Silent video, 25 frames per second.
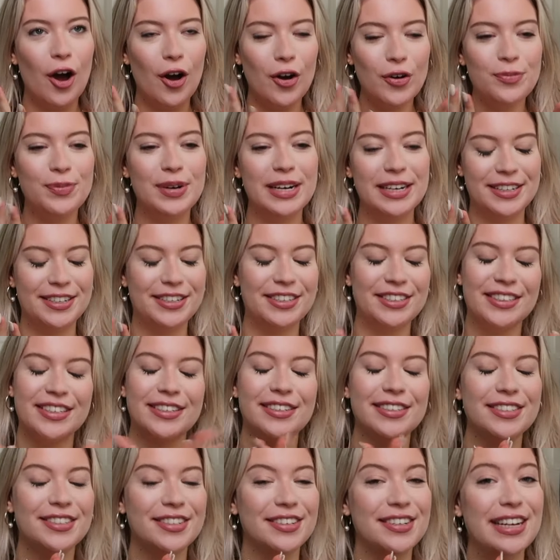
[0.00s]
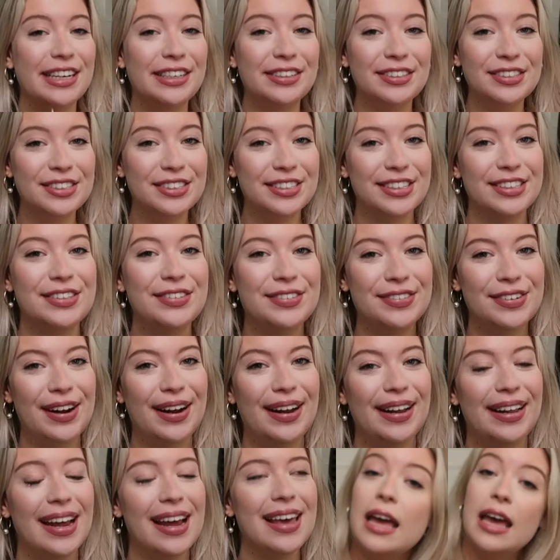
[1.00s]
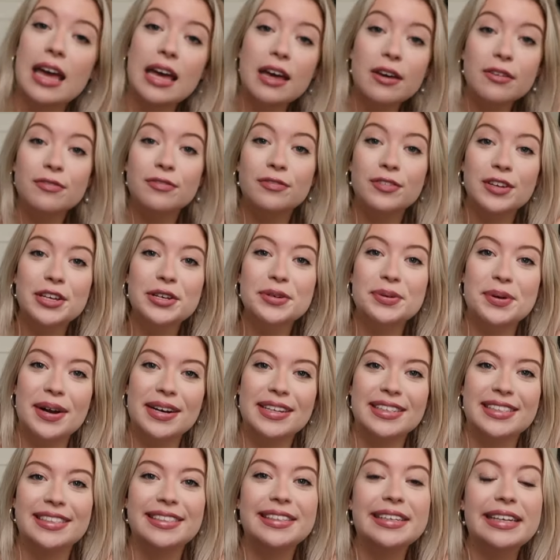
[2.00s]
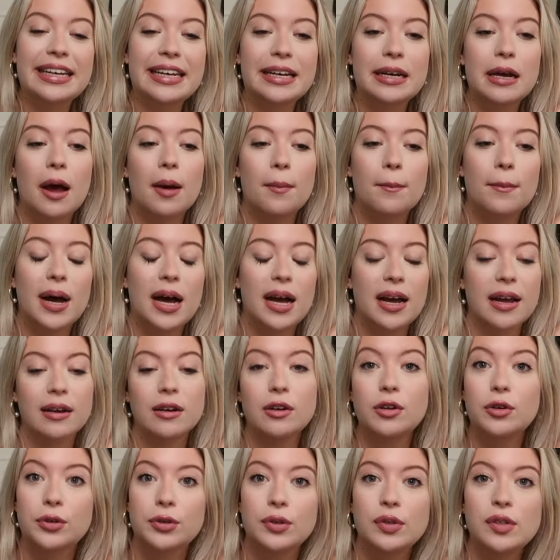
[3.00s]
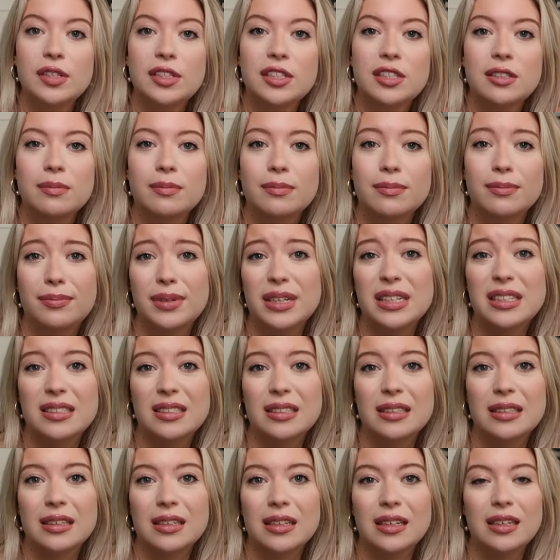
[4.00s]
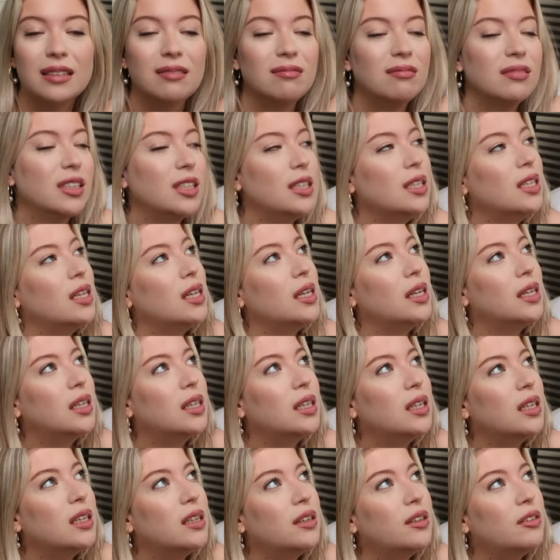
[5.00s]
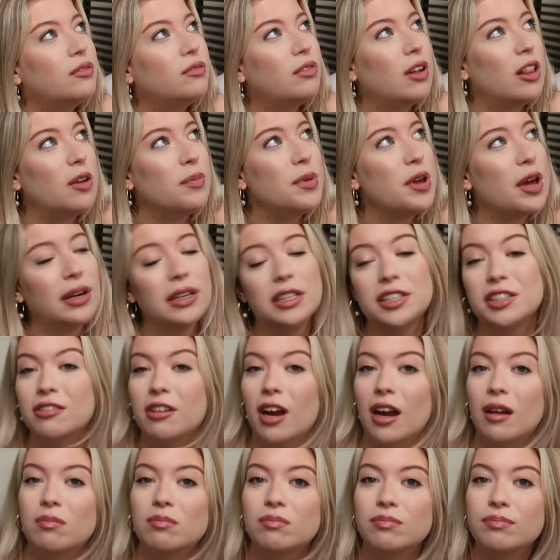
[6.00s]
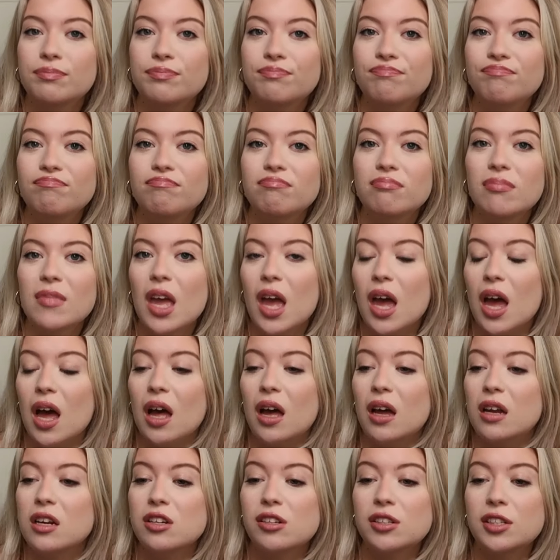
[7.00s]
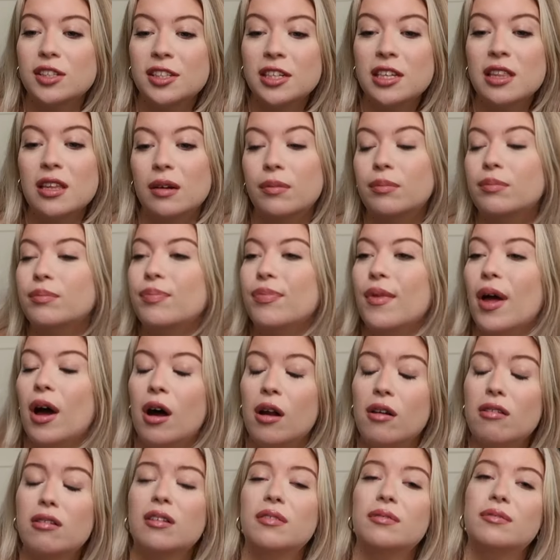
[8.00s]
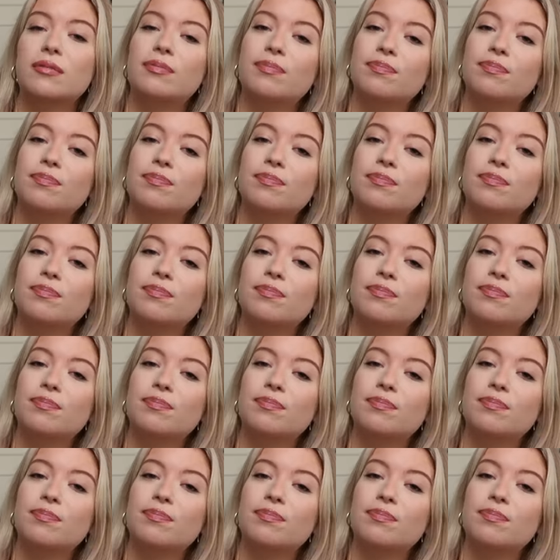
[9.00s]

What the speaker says: oh my god, they turned out so well. If you want to see my nudes, basically, follow me on Instagram and you'll see them on